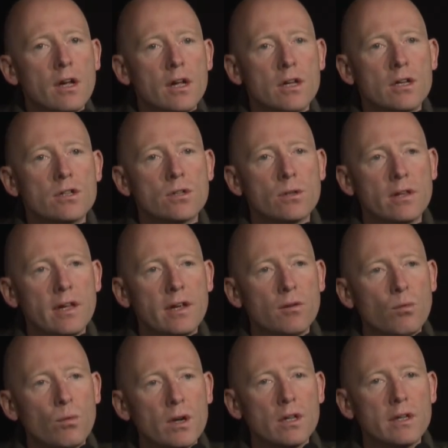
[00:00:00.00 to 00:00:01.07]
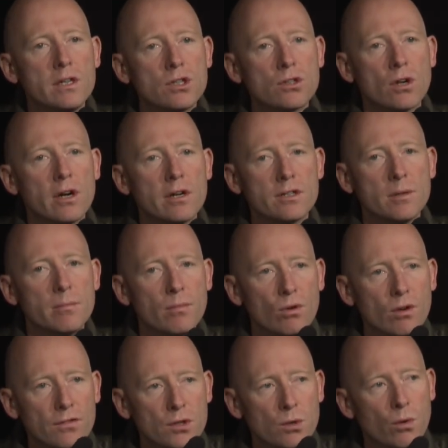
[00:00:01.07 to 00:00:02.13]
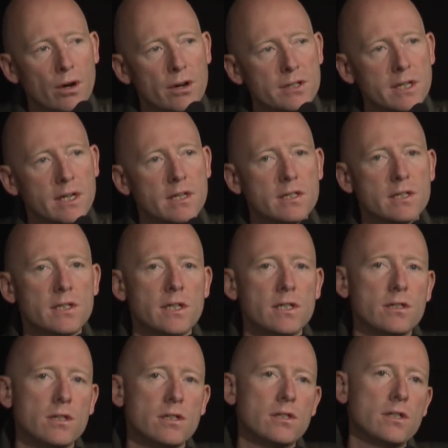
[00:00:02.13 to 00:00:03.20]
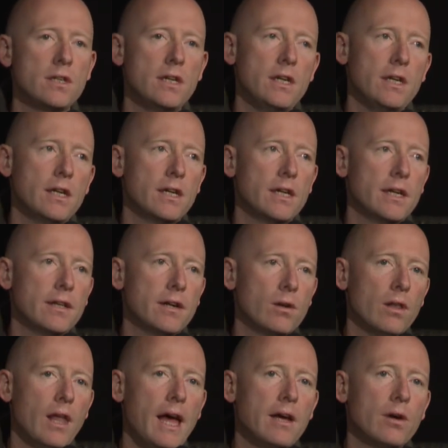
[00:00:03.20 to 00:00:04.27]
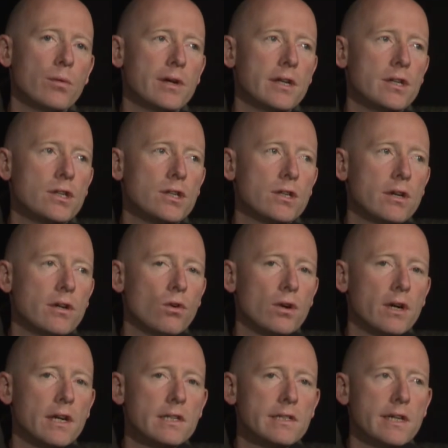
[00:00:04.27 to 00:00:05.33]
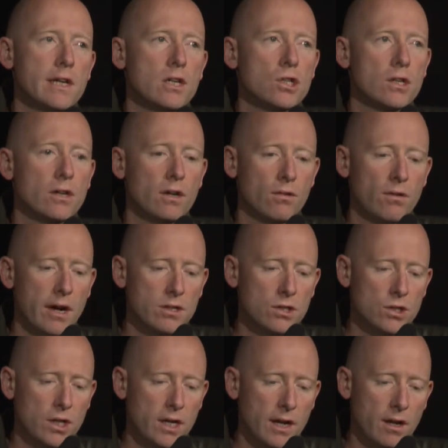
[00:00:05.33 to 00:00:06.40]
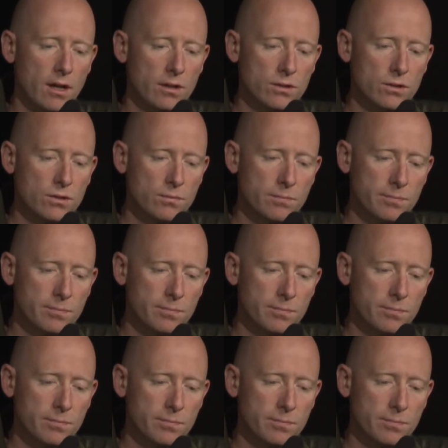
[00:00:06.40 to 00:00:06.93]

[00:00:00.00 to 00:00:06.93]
so that they could really start to move towards consistency in their language and organization across channels.